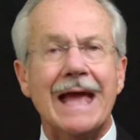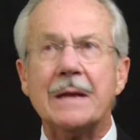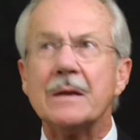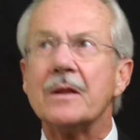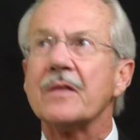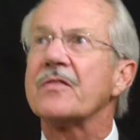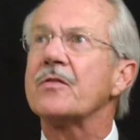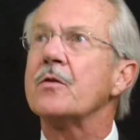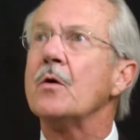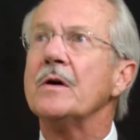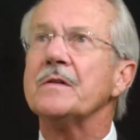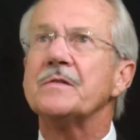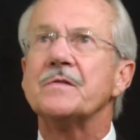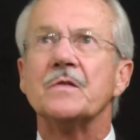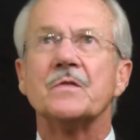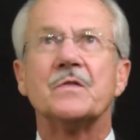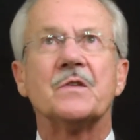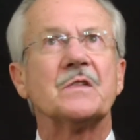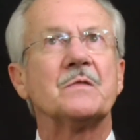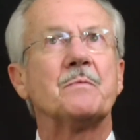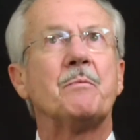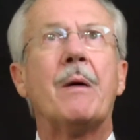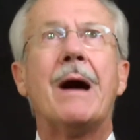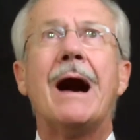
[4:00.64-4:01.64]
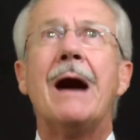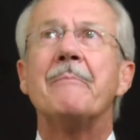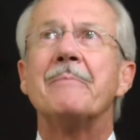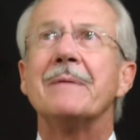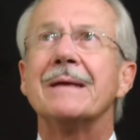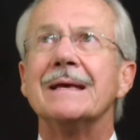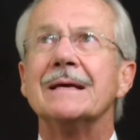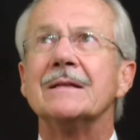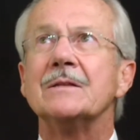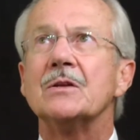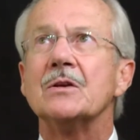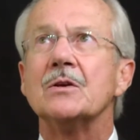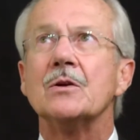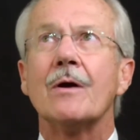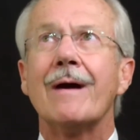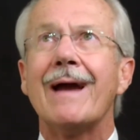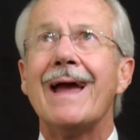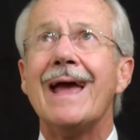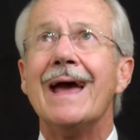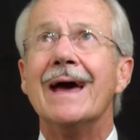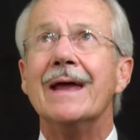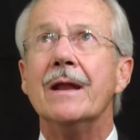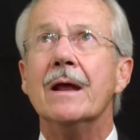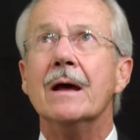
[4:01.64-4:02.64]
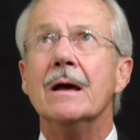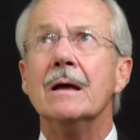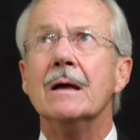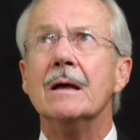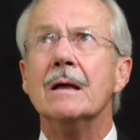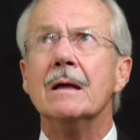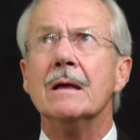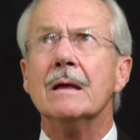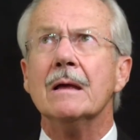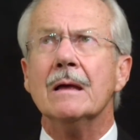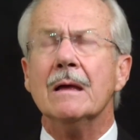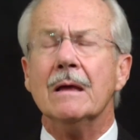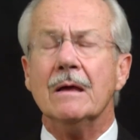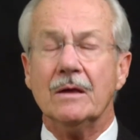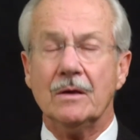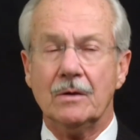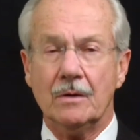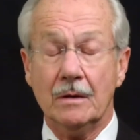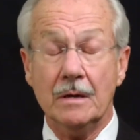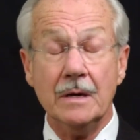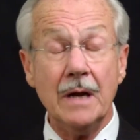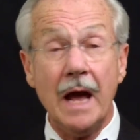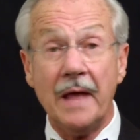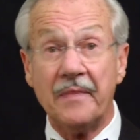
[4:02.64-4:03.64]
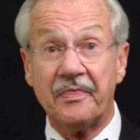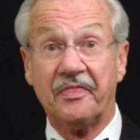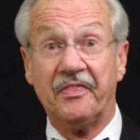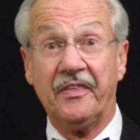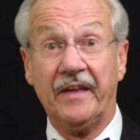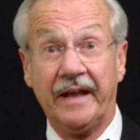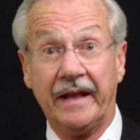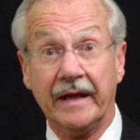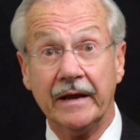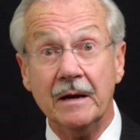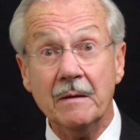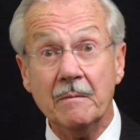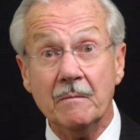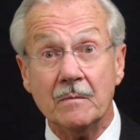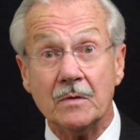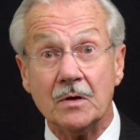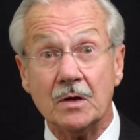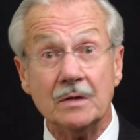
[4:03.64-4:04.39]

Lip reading: and the thoughts are just popping into your head, you're not thinking them.